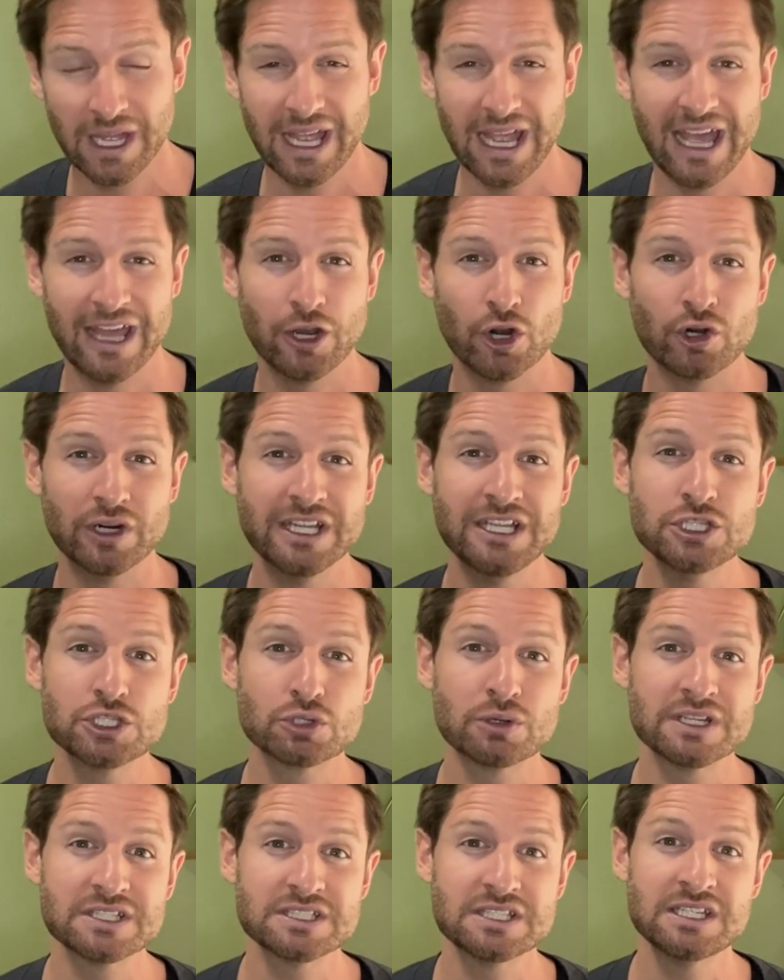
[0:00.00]
and are
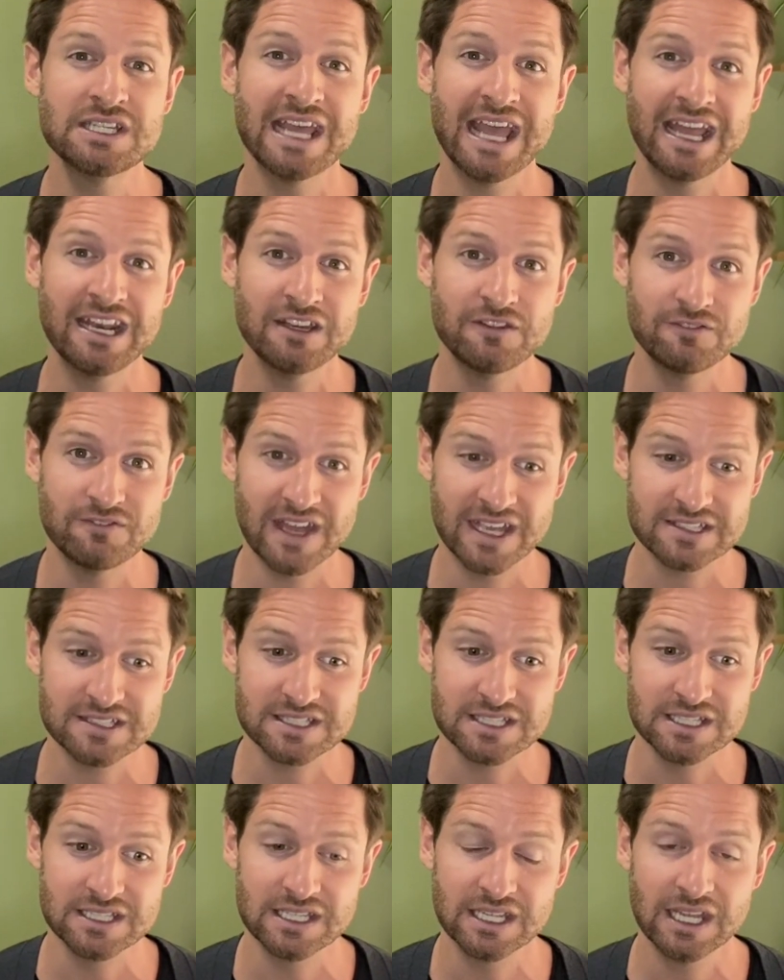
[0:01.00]
interested and
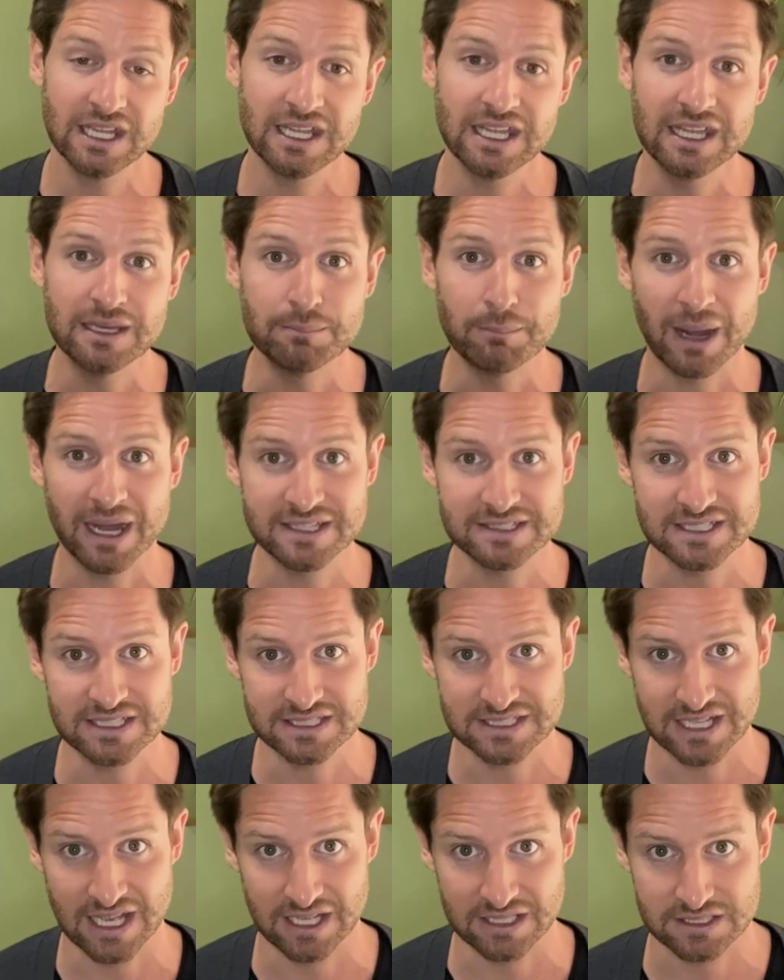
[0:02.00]
invested in my
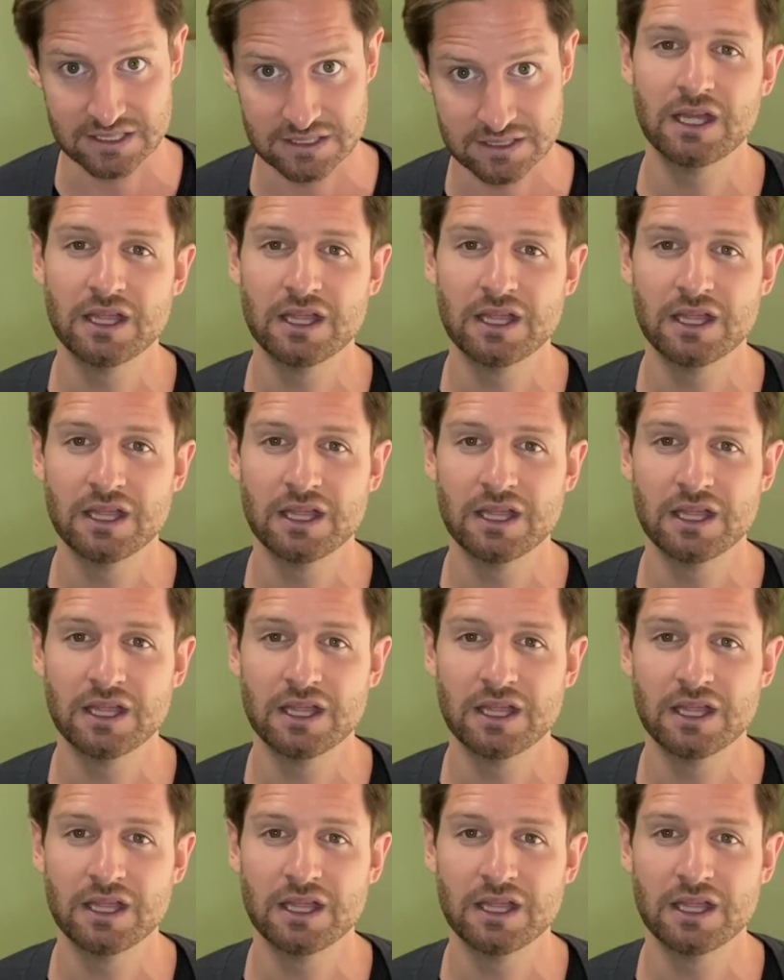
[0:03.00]
success.